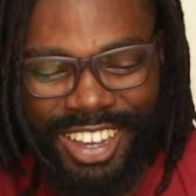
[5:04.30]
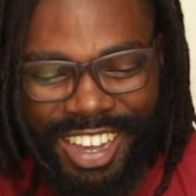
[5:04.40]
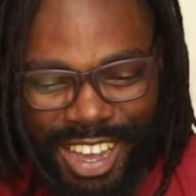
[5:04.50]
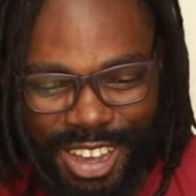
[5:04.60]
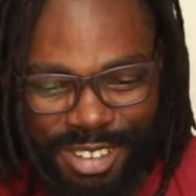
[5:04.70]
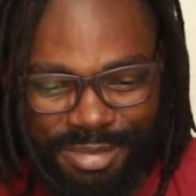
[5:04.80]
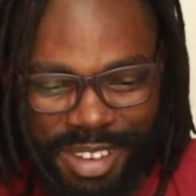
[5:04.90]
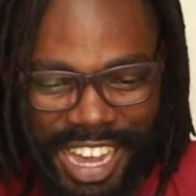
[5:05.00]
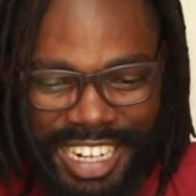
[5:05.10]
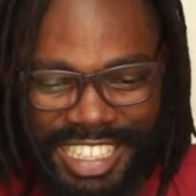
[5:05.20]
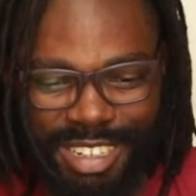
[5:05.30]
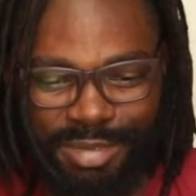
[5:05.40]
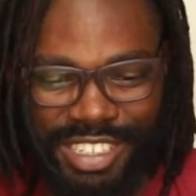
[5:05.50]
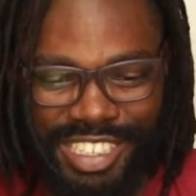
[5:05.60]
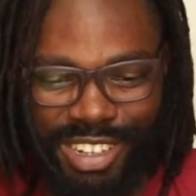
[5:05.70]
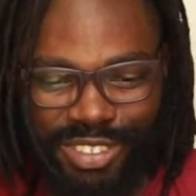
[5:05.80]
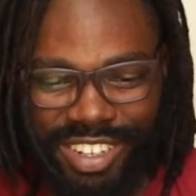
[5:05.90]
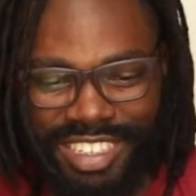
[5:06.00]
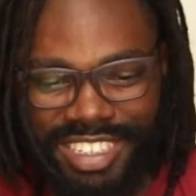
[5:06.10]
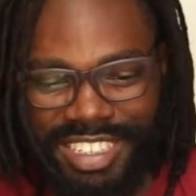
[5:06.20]
and a German
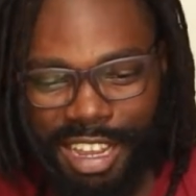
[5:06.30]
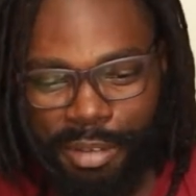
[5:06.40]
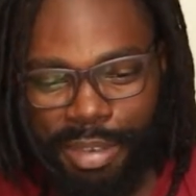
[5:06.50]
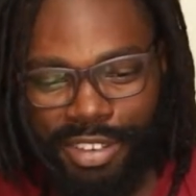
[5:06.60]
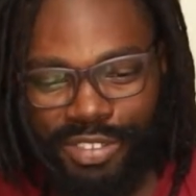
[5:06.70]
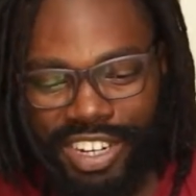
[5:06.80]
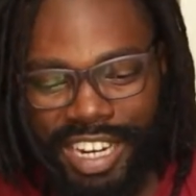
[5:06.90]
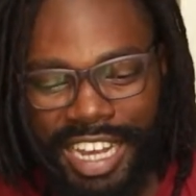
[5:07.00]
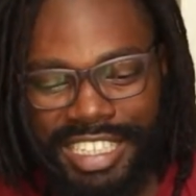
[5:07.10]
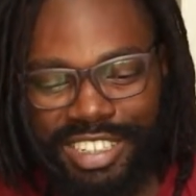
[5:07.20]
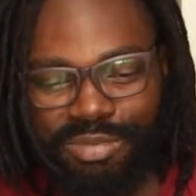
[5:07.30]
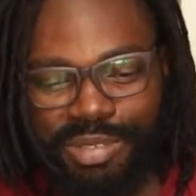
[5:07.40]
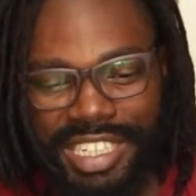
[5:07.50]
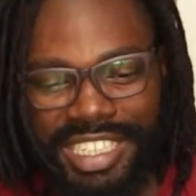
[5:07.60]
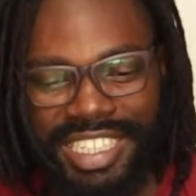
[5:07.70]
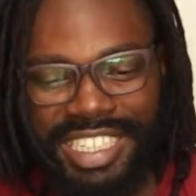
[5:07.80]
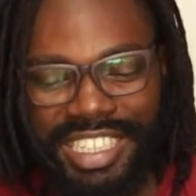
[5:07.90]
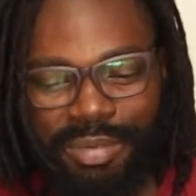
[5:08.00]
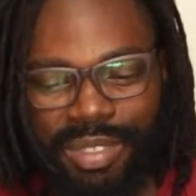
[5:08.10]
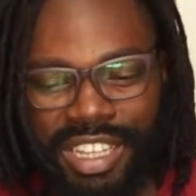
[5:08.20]
Shepherd. Being very active breeds,
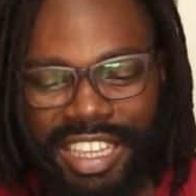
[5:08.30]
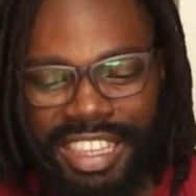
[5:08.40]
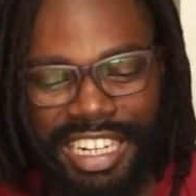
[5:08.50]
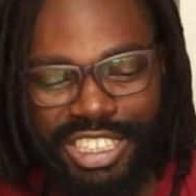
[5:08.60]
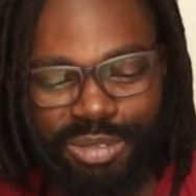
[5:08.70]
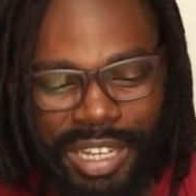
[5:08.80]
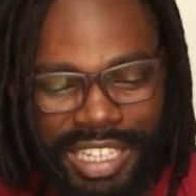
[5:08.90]
they need to be